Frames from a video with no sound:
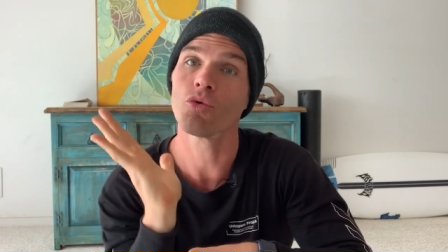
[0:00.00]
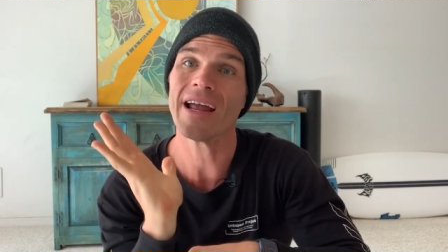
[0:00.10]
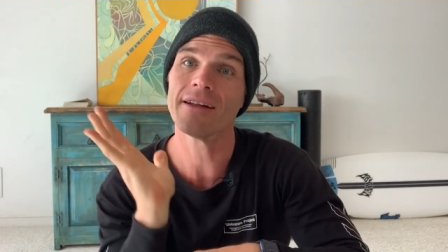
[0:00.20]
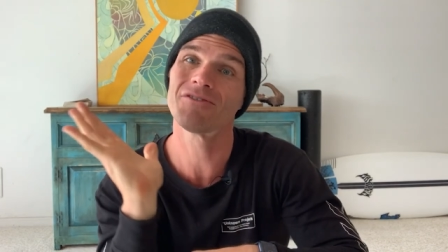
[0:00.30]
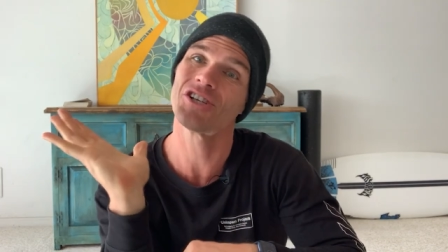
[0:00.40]

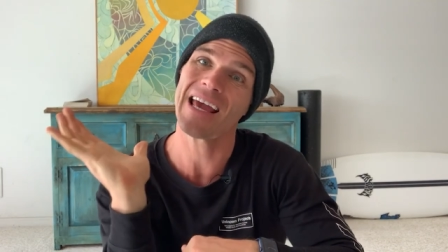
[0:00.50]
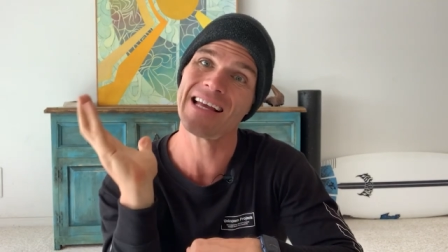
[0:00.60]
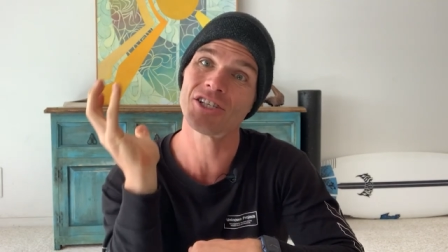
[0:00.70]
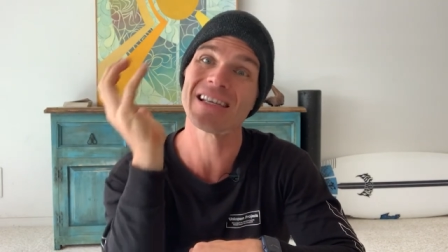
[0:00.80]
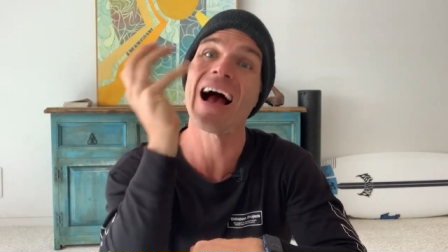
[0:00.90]
Rate of
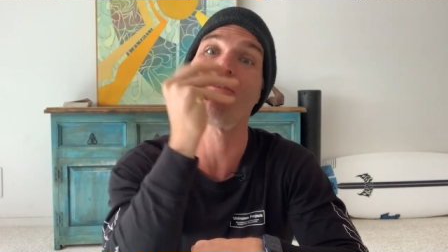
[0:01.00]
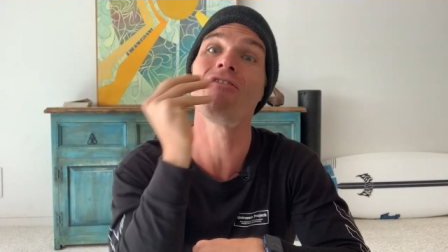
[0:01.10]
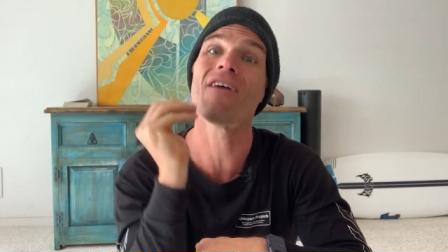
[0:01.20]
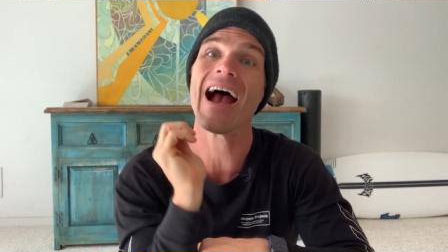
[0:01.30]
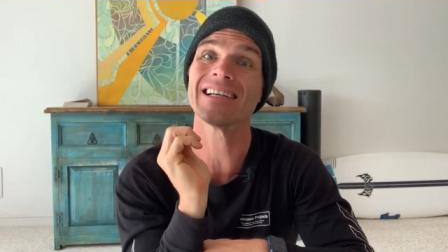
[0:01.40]
change is how
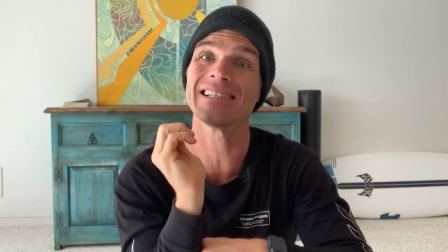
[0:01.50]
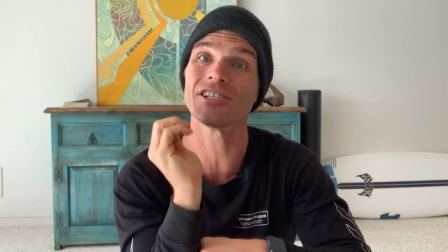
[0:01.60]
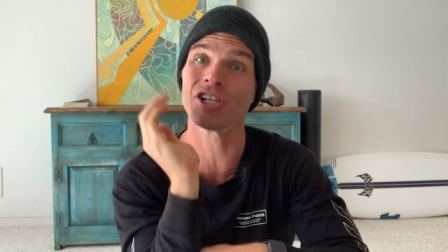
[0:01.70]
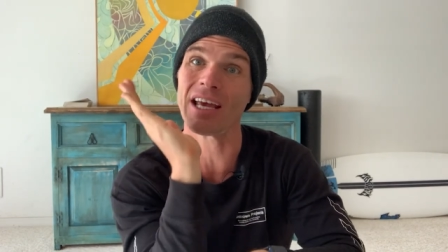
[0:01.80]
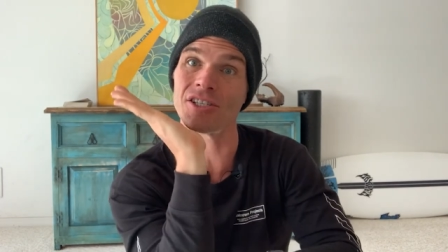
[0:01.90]
fast it
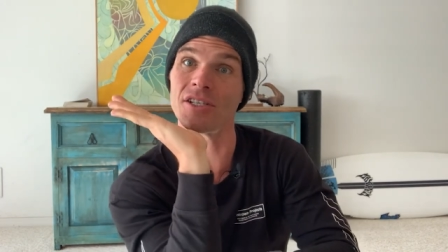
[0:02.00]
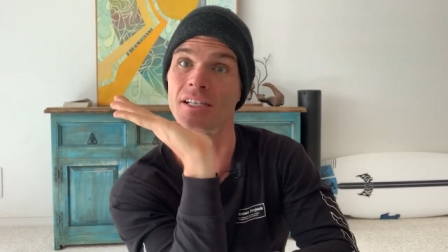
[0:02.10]
changes.